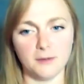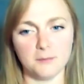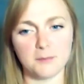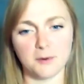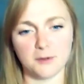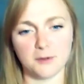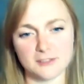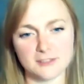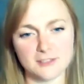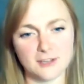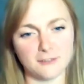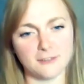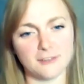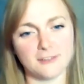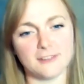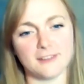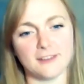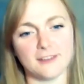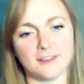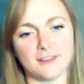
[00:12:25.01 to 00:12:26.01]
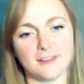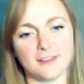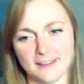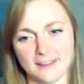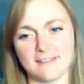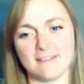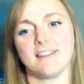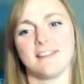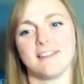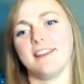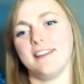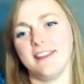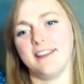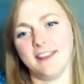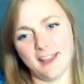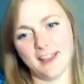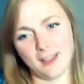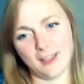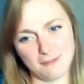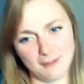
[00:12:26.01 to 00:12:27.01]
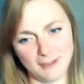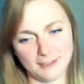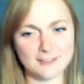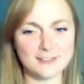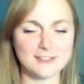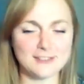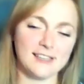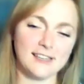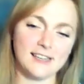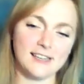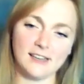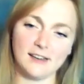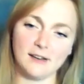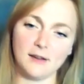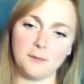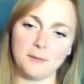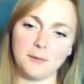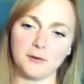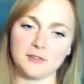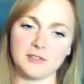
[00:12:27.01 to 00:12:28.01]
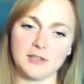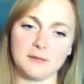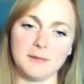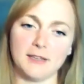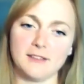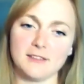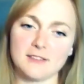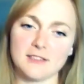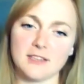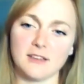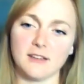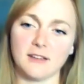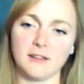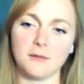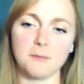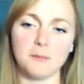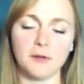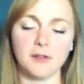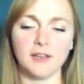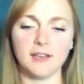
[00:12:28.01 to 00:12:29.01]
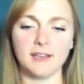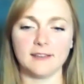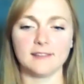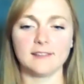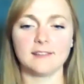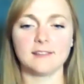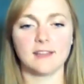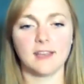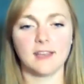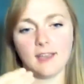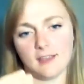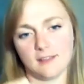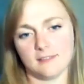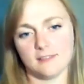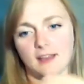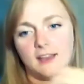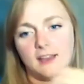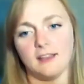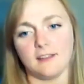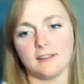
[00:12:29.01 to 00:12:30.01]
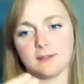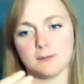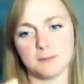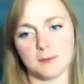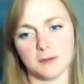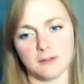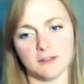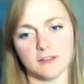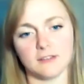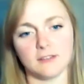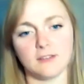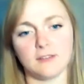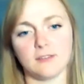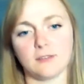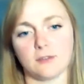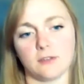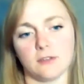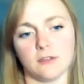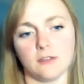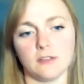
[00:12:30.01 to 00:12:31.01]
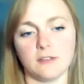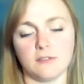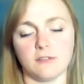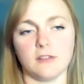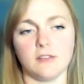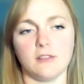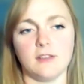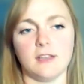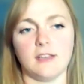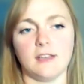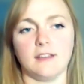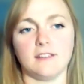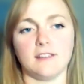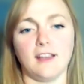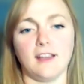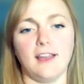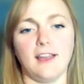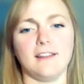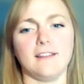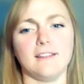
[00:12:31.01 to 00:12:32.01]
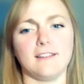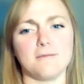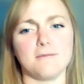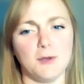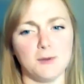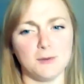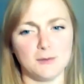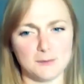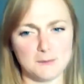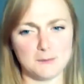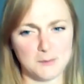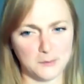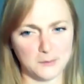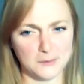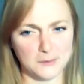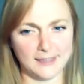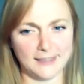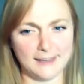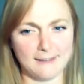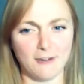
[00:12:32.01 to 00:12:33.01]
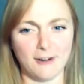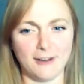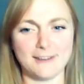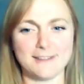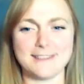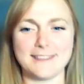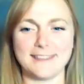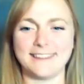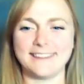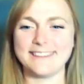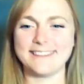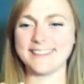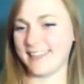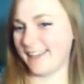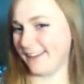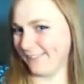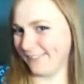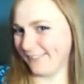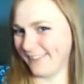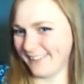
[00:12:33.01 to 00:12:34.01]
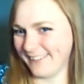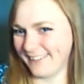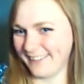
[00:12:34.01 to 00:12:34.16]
project officer, and then eventually a project manager. But it's getting that experience through different things, and most importantly writing it down,